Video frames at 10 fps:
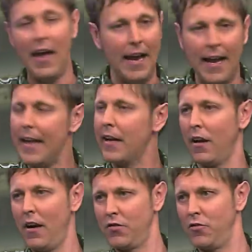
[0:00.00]
in any
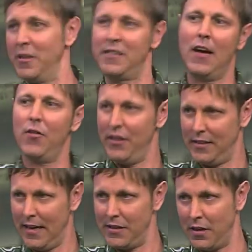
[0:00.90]
classroom in
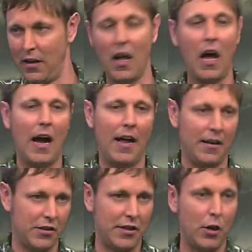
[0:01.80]
Southeast Asia,
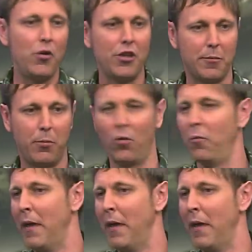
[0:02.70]
I just say, who do you support?